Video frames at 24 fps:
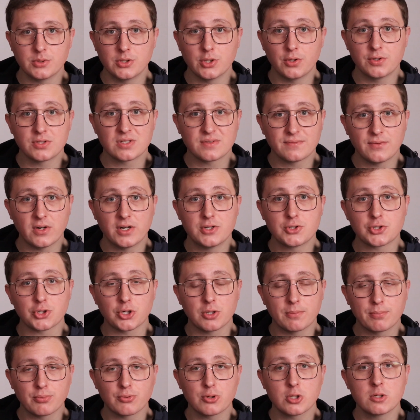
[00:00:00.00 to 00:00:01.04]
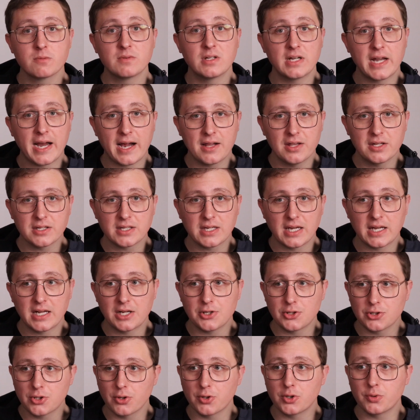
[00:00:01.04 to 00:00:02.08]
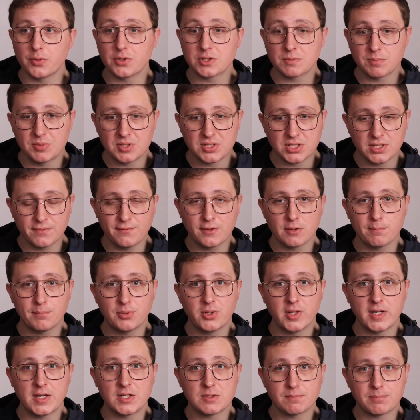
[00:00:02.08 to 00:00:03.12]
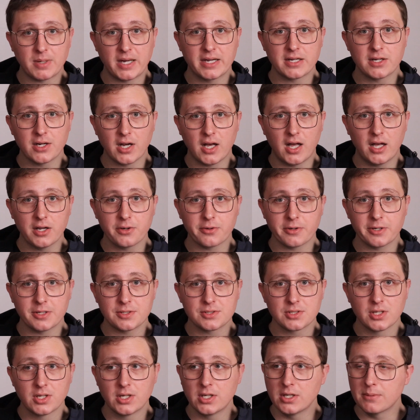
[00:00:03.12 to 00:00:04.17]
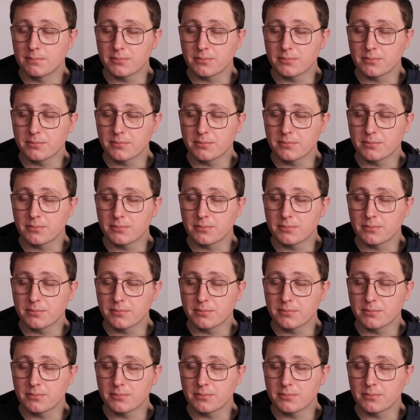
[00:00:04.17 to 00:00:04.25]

When those funds are approved and allocated to go to a specific place by Congress,